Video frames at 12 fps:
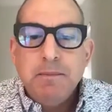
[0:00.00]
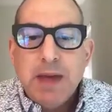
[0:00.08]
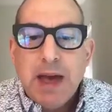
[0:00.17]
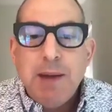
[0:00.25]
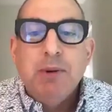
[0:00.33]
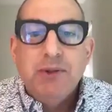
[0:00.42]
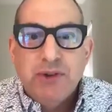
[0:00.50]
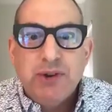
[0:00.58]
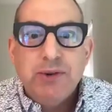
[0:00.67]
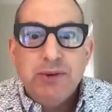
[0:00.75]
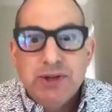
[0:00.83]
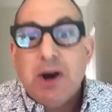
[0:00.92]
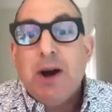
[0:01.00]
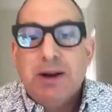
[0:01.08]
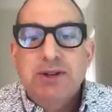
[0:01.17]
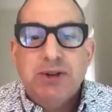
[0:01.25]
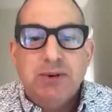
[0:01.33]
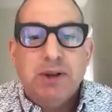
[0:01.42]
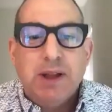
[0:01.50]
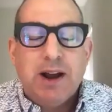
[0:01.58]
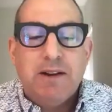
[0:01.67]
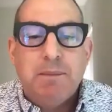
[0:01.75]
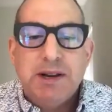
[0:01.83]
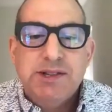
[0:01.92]
able to talk to a lot
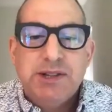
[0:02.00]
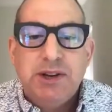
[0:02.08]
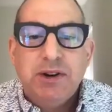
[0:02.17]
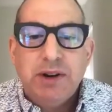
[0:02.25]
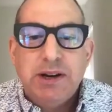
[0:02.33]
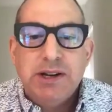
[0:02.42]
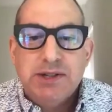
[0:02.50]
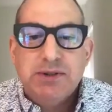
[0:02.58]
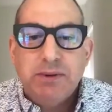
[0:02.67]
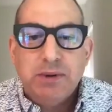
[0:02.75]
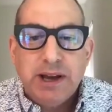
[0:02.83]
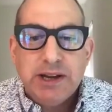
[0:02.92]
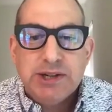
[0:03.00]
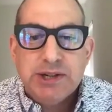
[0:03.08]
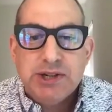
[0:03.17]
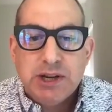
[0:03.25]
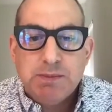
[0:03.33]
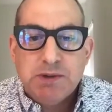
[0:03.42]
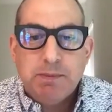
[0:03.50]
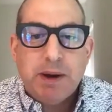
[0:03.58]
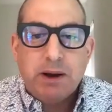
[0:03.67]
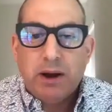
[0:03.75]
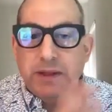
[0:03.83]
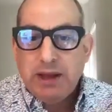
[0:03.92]
of my senior industry relationships
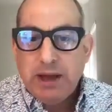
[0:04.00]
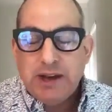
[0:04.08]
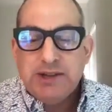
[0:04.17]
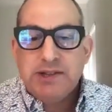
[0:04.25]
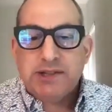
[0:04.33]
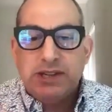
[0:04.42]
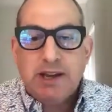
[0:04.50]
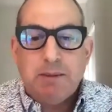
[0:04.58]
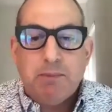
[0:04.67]
about on the agency and